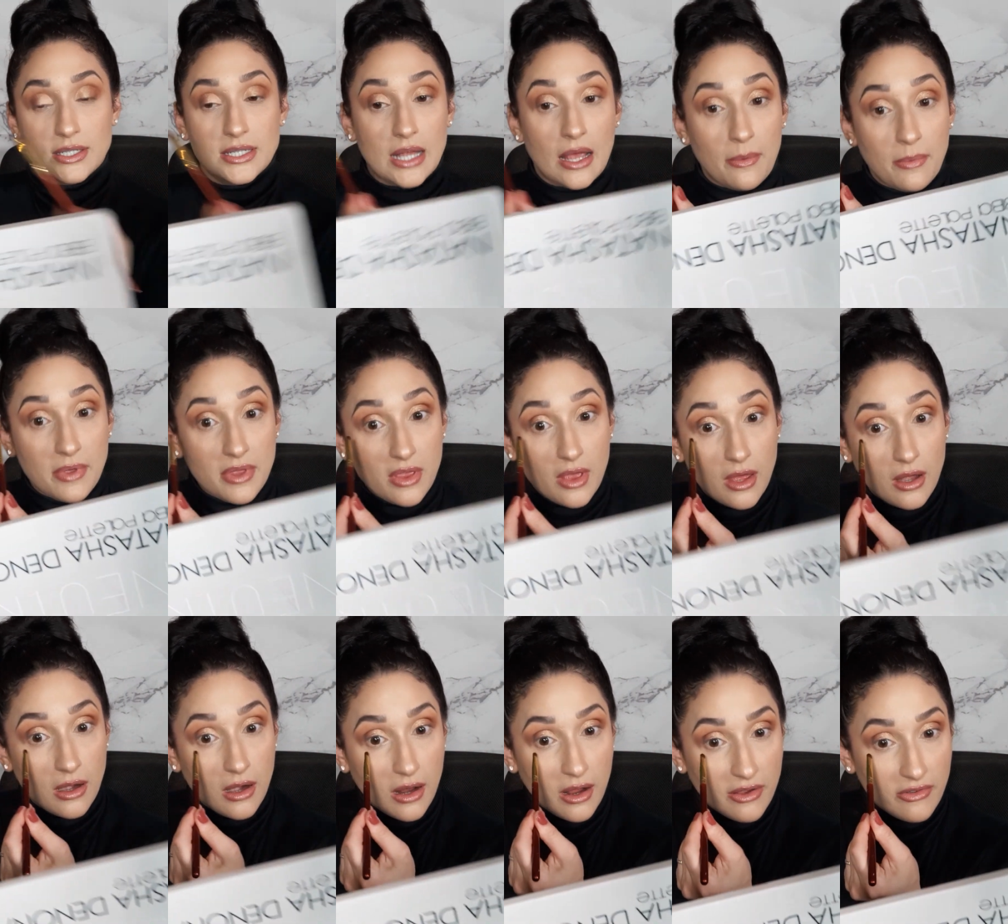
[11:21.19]
Tapping
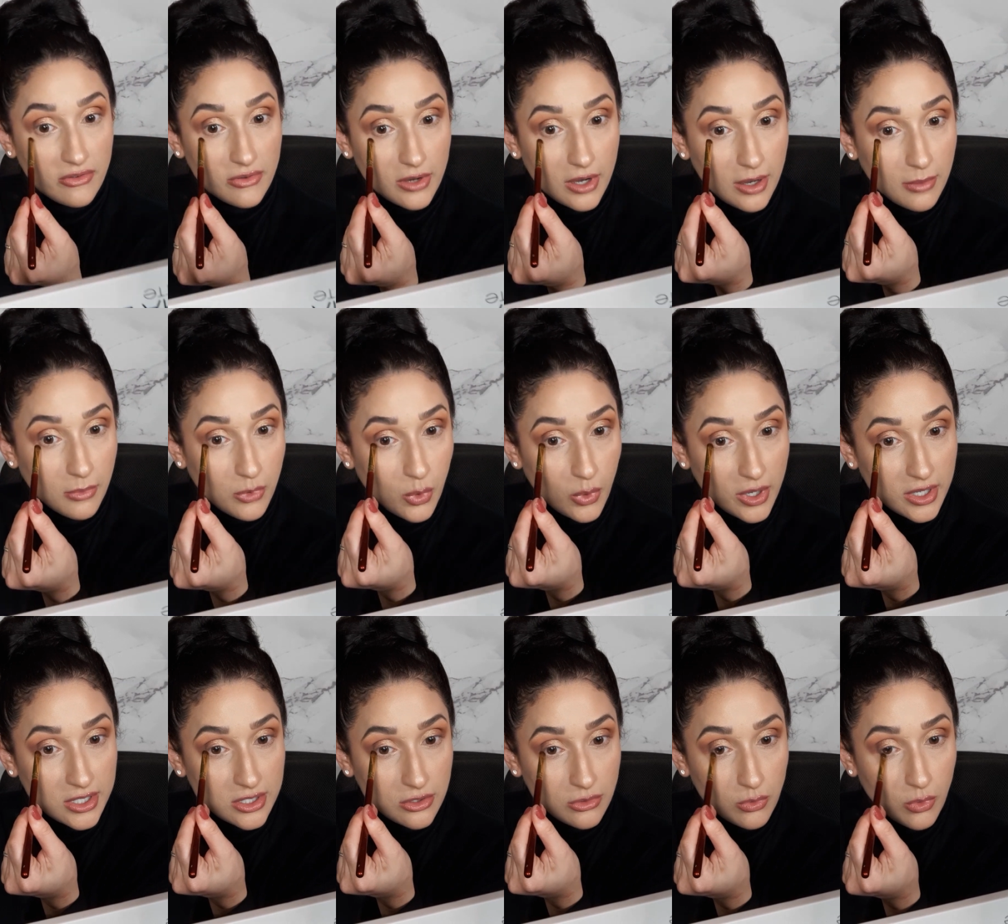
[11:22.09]
that off, and I'm
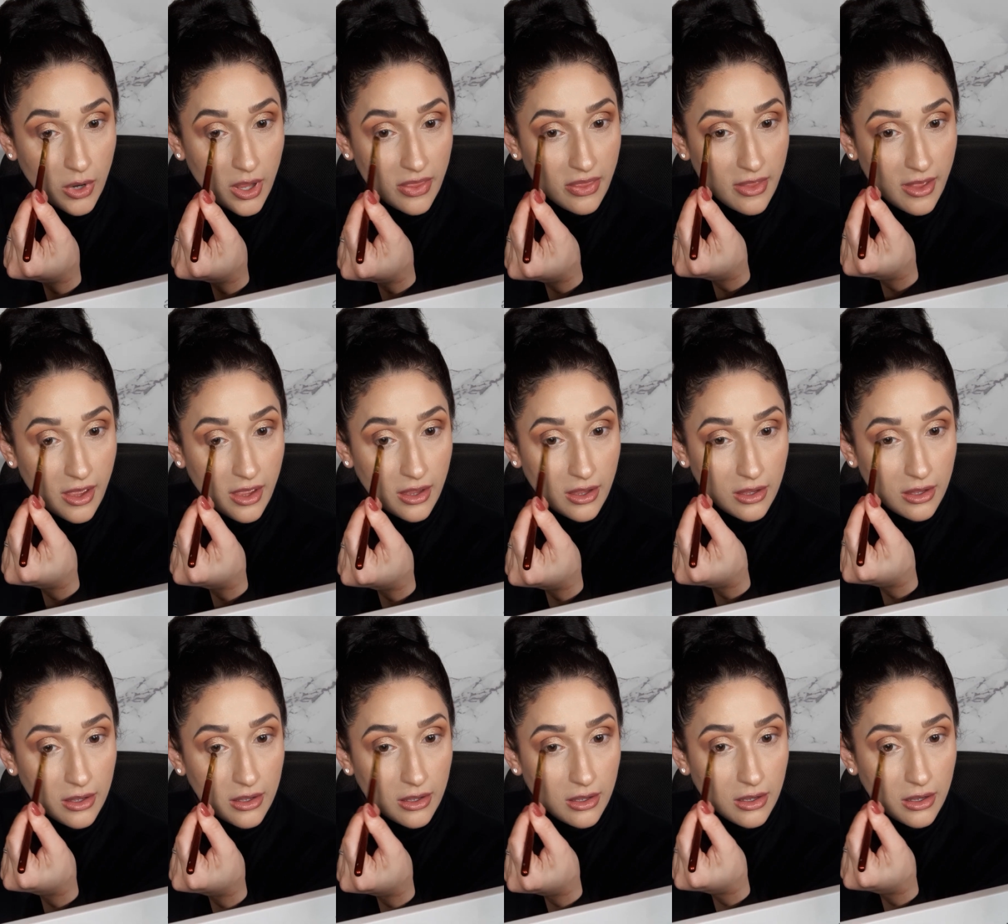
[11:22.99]
going to run that
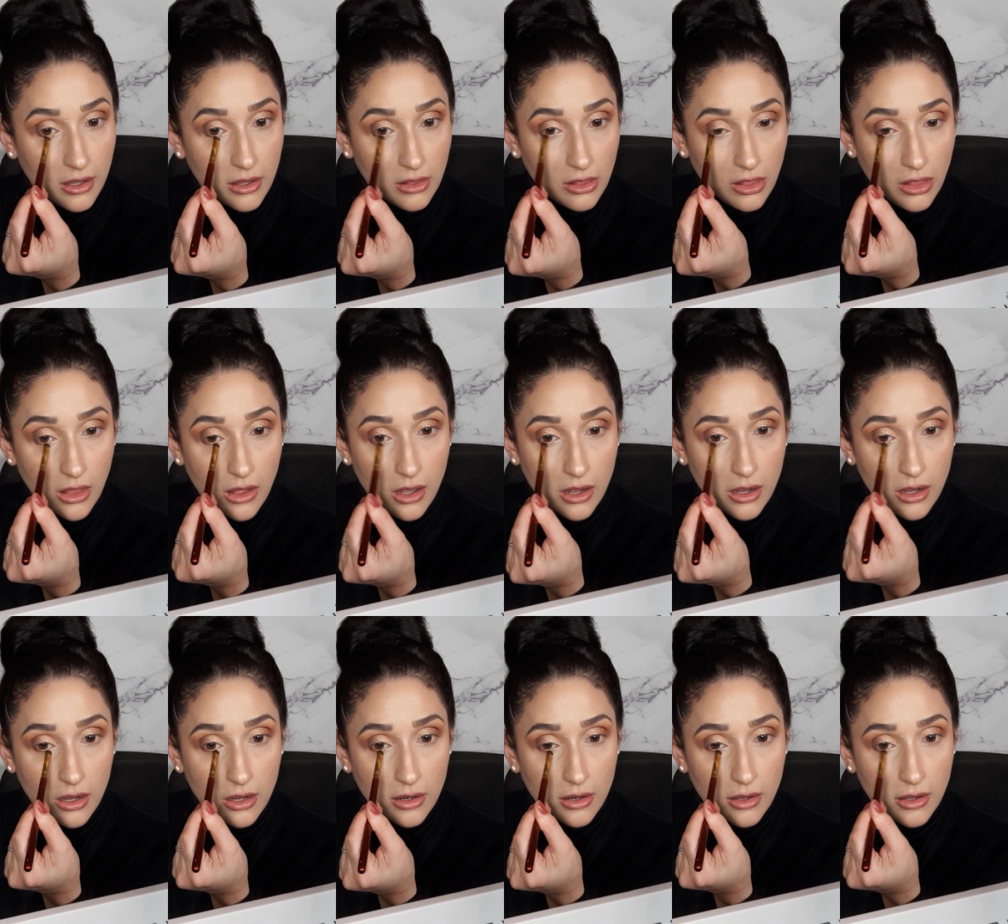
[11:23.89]

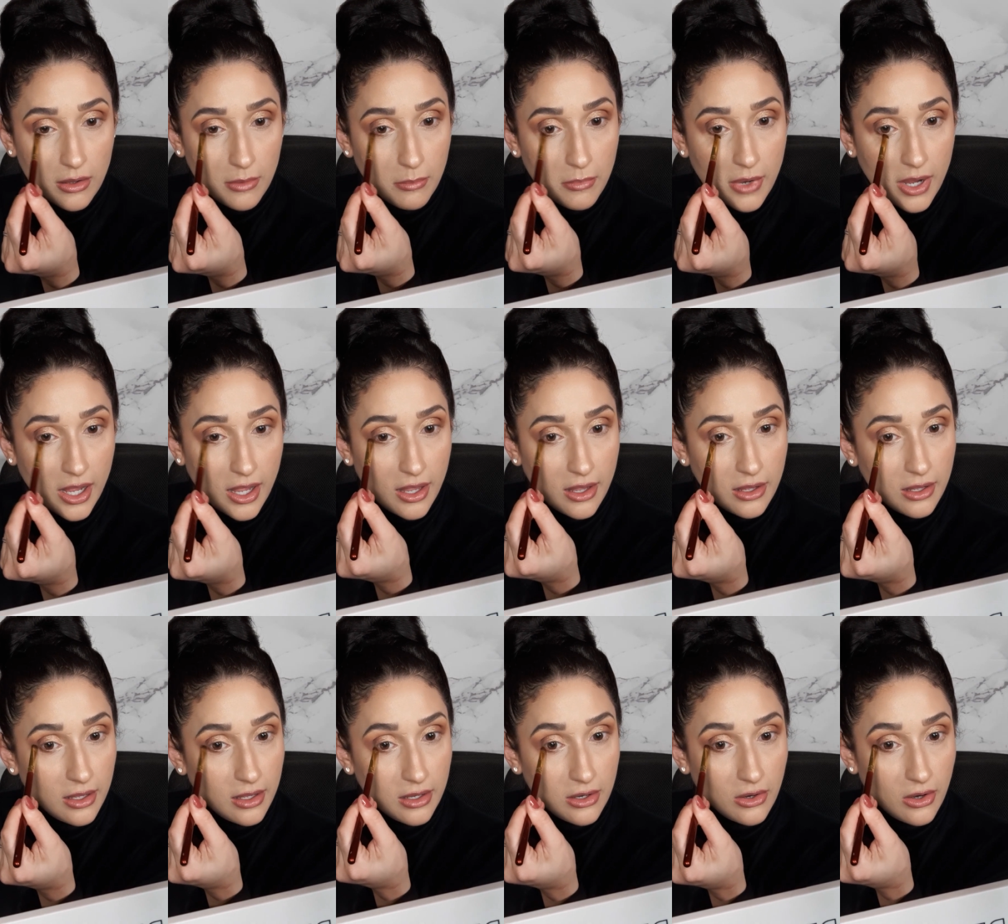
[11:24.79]
along my
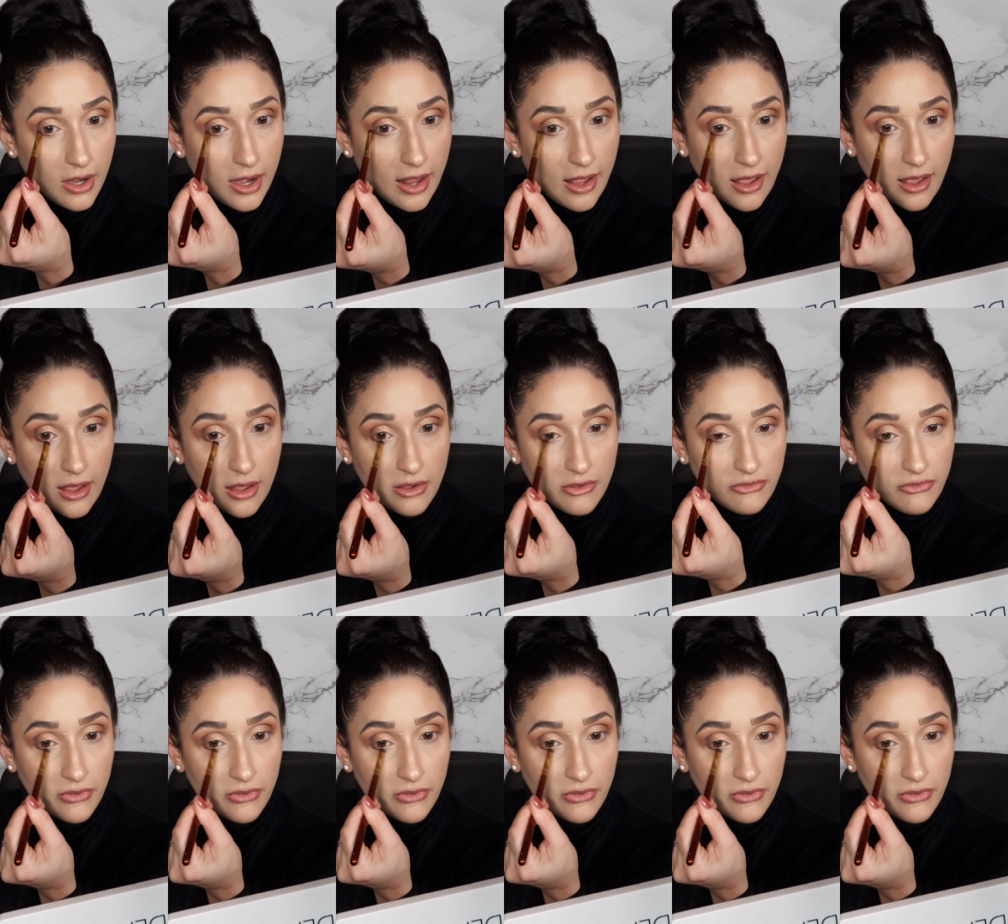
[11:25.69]
inner half.